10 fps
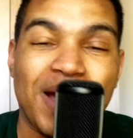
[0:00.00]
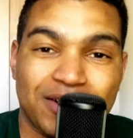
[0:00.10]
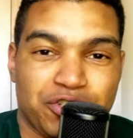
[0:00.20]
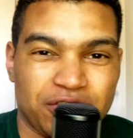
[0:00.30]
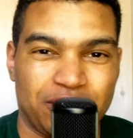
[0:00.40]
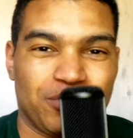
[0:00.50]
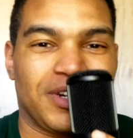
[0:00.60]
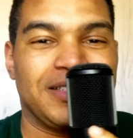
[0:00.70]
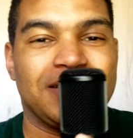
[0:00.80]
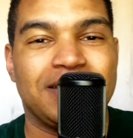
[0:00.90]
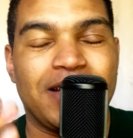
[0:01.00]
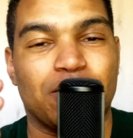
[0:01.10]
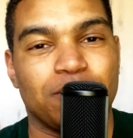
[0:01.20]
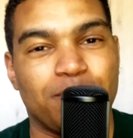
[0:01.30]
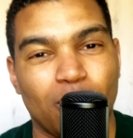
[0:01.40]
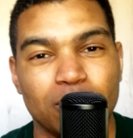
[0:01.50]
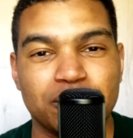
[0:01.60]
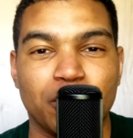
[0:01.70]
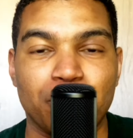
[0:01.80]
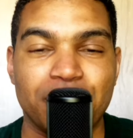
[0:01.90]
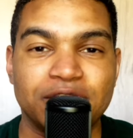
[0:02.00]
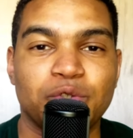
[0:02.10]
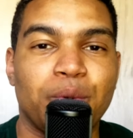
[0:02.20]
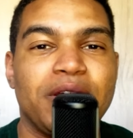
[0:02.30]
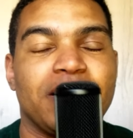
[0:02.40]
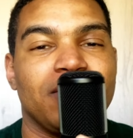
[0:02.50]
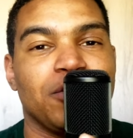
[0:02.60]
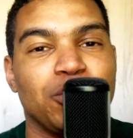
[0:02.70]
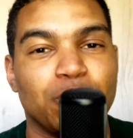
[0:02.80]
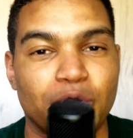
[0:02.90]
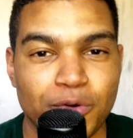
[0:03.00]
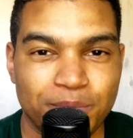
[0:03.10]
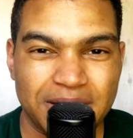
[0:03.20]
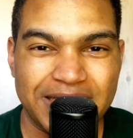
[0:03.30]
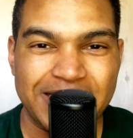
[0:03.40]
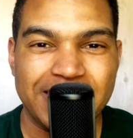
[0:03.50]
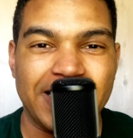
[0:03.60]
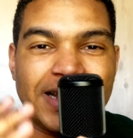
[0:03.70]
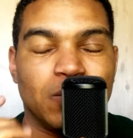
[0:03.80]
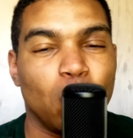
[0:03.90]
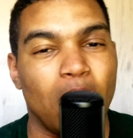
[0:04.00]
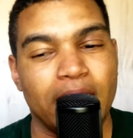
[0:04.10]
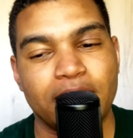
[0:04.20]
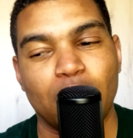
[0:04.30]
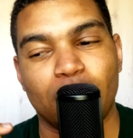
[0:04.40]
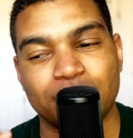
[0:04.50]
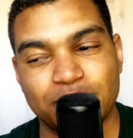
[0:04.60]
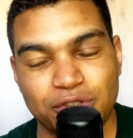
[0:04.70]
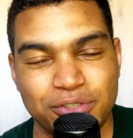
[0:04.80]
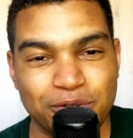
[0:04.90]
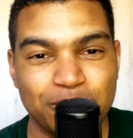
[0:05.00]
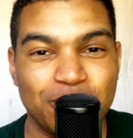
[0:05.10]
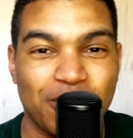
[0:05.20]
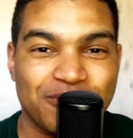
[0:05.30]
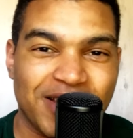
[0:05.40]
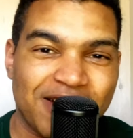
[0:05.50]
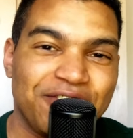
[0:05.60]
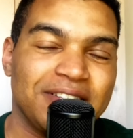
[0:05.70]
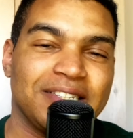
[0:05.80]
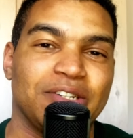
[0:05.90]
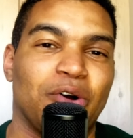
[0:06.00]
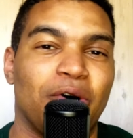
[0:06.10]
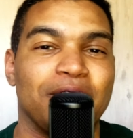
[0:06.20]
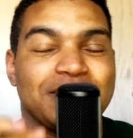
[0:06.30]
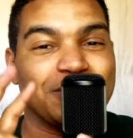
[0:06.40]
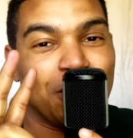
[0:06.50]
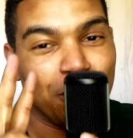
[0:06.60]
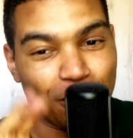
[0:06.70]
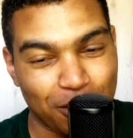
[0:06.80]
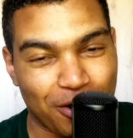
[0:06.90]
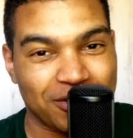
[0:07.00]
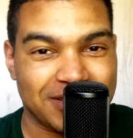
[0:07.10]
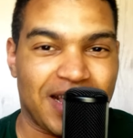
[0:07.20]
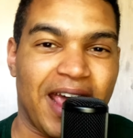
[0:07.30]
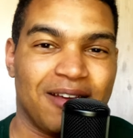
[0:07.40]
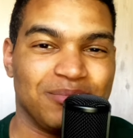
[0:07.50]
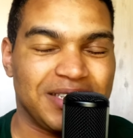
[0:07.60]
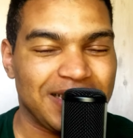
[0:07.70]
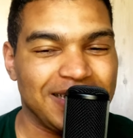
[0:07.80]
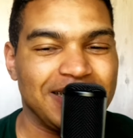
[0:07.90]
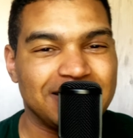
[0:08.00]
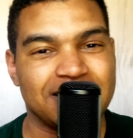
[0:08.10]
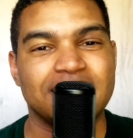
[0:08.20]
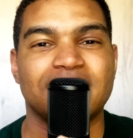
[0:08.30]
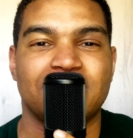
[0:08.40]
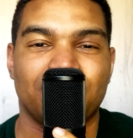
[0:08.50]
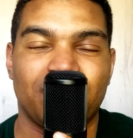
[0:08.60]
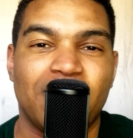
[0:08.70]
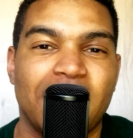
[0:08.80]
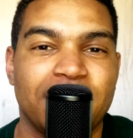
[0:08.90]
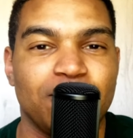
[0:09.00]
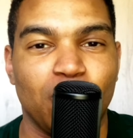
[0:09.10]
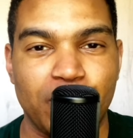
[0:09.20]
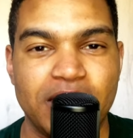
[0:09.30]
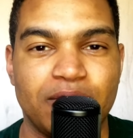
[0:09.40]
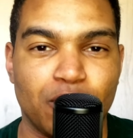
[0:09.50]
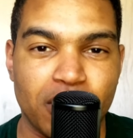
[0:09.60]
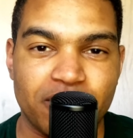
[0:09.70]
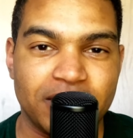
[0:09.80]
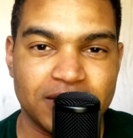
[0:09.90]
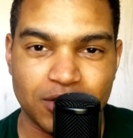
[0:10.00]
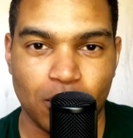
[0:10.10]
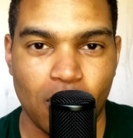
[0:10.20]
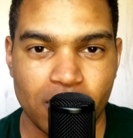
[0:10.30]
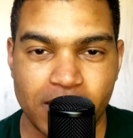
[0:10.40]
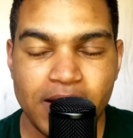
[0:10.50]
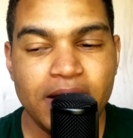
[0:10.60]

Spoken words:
Manchester United take on Porto this week in the Europa League in one of two of Erik ten Hag's last games. Is this the final week for Erik ten Hag?